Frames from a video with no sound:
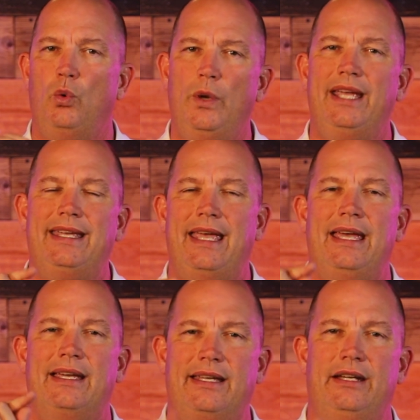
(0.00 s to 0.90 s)
we
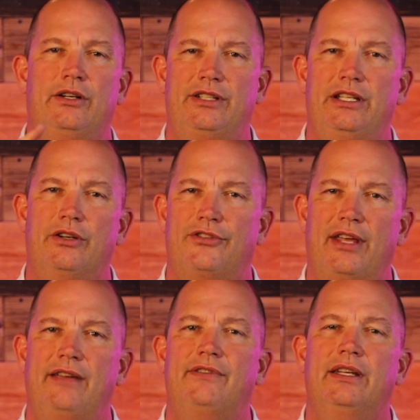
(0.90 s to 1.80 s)
can't guarantee your
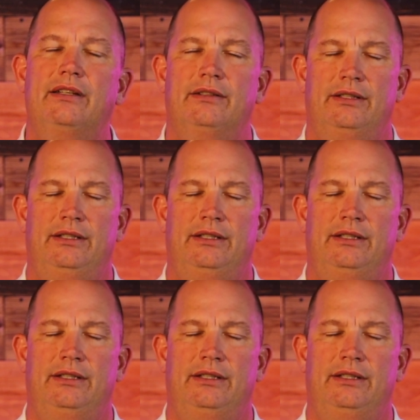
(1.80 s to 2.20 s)
safety